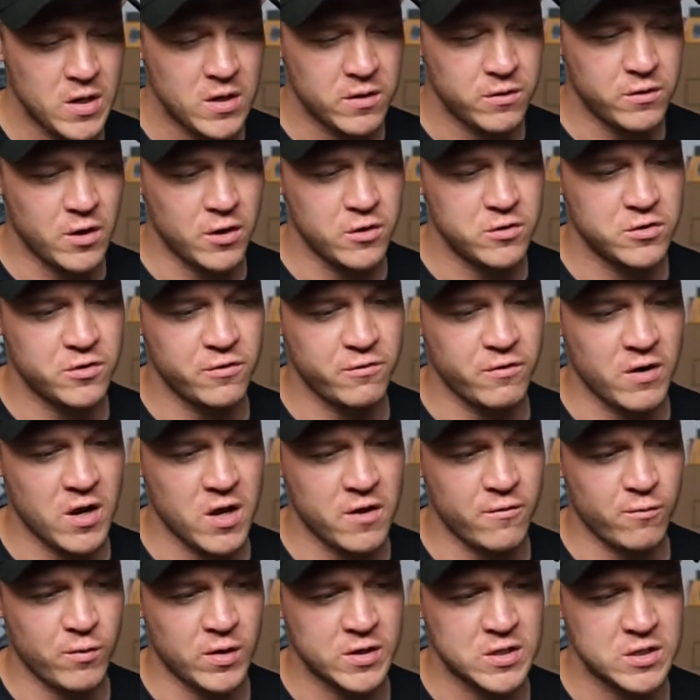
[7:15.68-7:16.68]
those
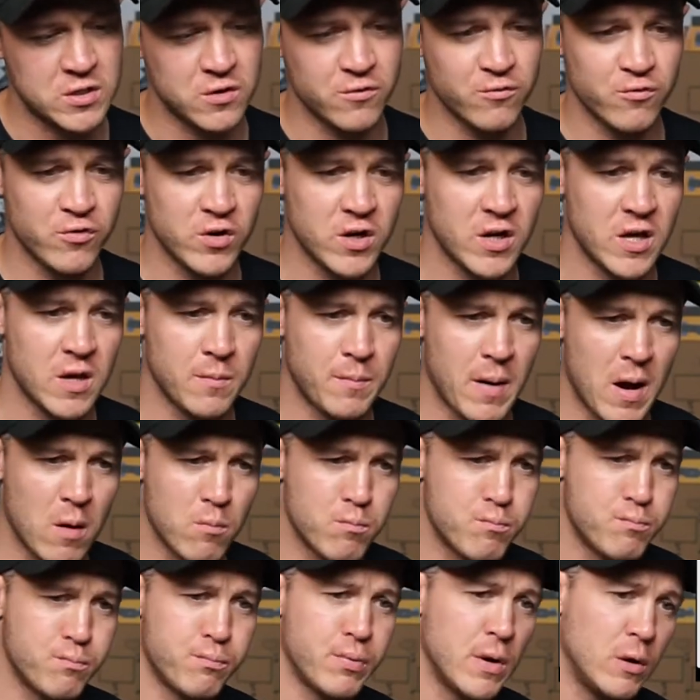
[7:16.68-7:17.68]
creative ones are really
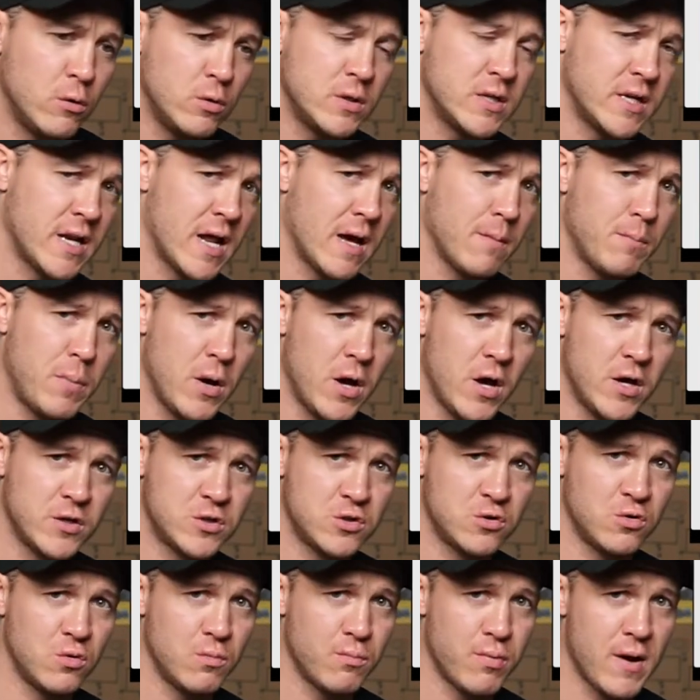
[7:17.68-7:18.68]
about building that
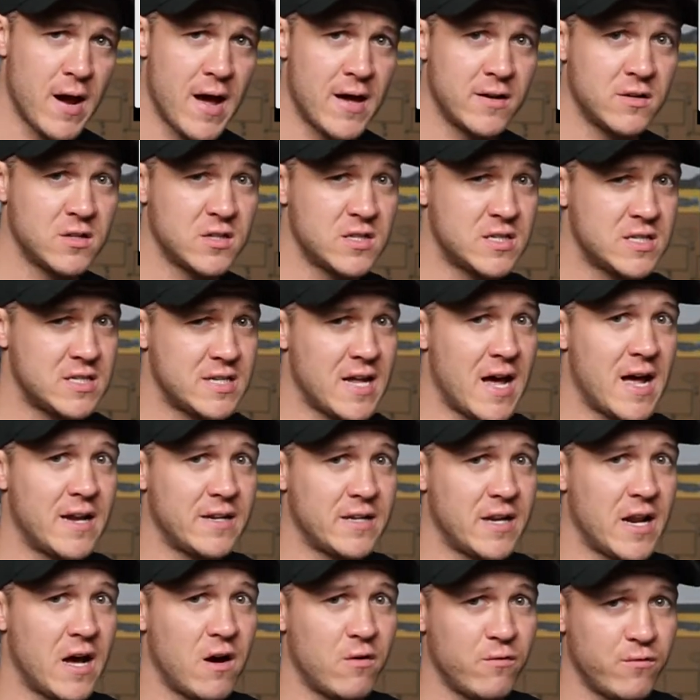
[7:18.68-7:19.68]
personal brand and
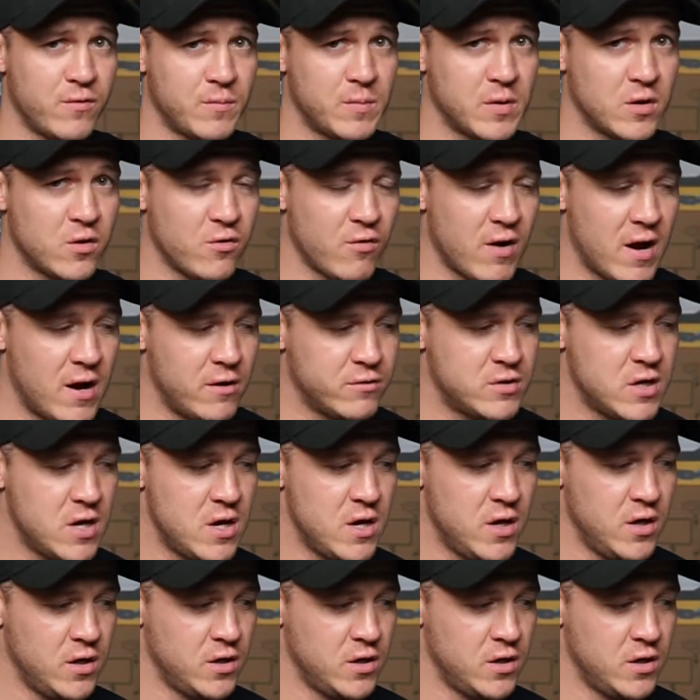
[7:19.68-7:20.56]
standing out from the crowd.